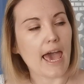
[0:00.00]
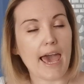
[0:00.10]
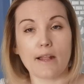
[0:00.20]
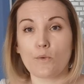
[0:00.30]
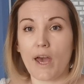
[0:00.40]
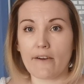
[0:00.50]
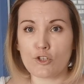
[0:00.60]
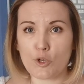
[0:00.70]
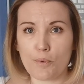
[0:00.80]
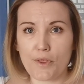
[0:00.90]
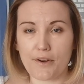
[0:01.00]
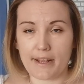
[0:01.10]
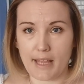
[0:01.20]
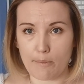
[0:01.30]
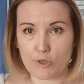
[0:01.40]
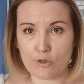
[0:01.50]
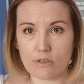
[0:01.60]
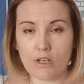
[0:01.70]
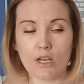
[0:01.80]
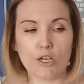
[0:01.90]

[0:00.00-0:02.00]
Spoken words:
And we have a Jupiter and Neptune.